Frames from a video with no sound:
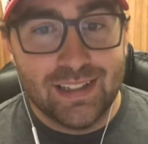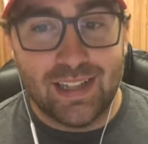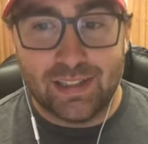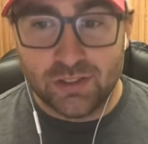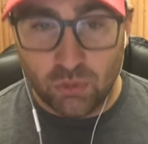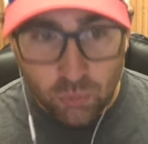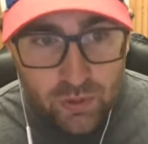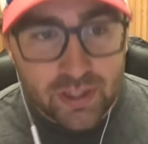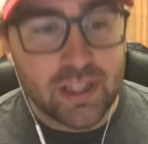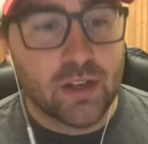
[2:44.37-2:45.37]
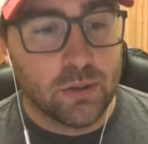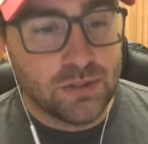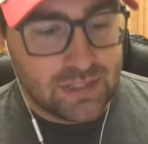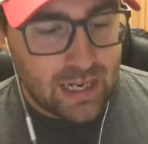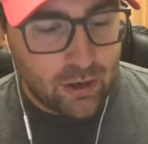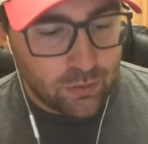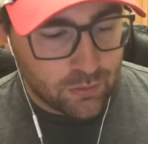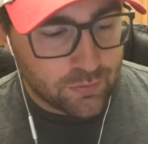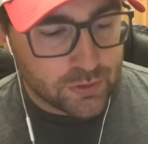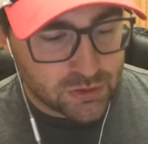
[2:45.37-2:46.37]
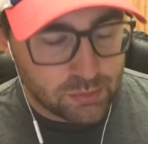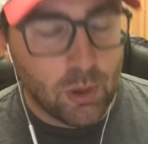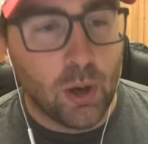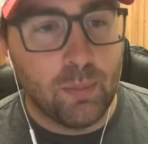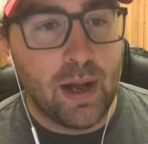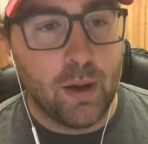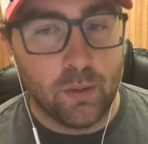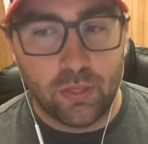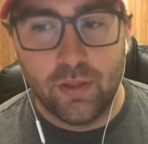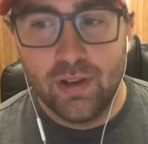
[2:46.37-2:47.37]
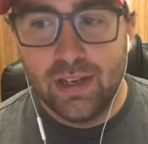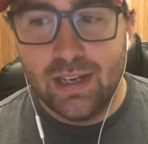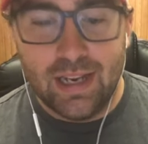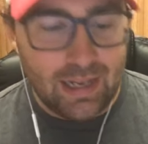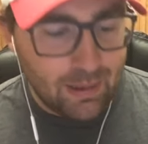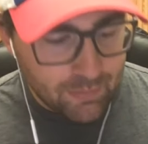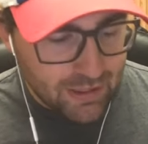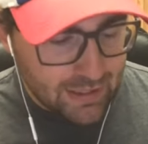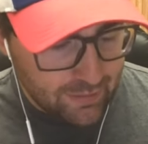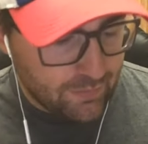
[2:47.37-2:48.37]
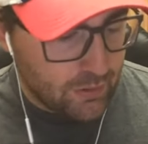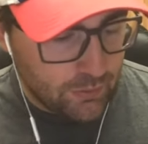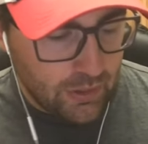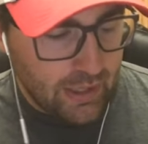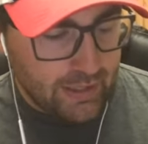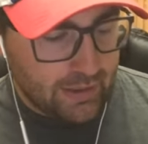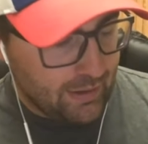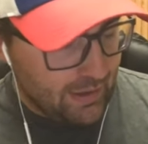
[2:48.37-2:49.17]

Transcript: that this really goes down for smallmouth. And I'm going to give you like